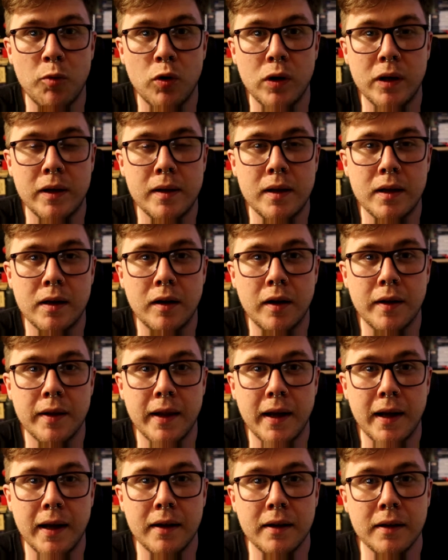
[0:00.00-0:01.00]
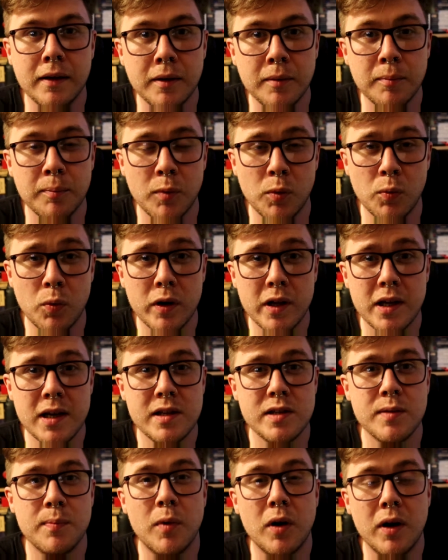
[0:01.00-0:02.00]
or anything like that, but what it
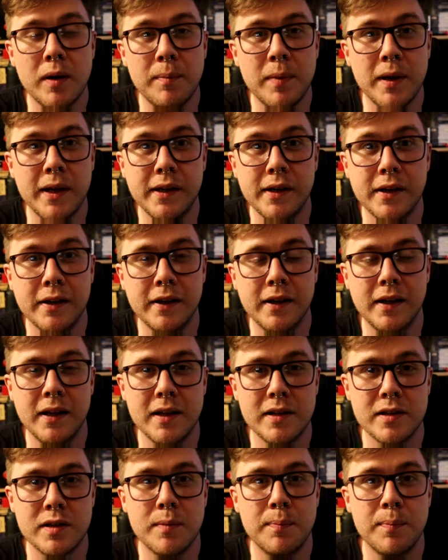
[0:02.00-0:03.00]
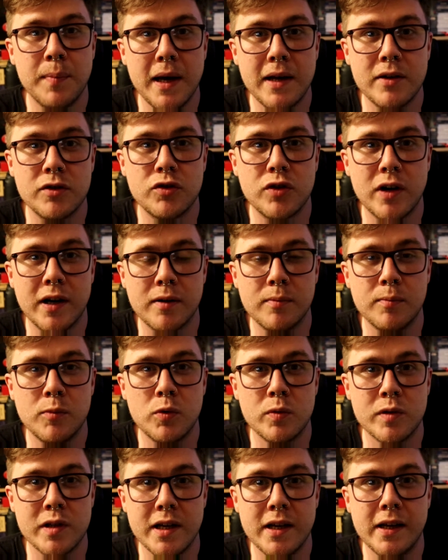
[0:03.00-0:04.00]
is in my opinion is the best Dragon
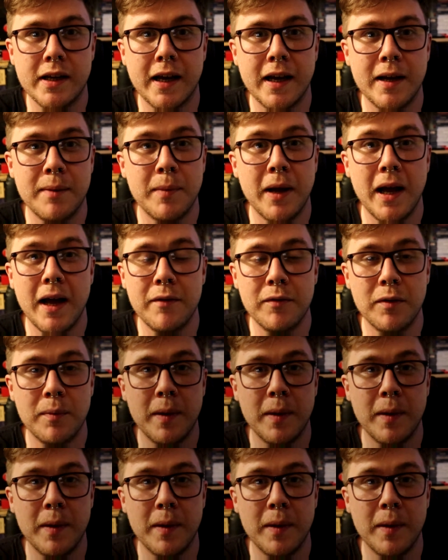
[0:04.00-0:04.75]
Ball Z game ever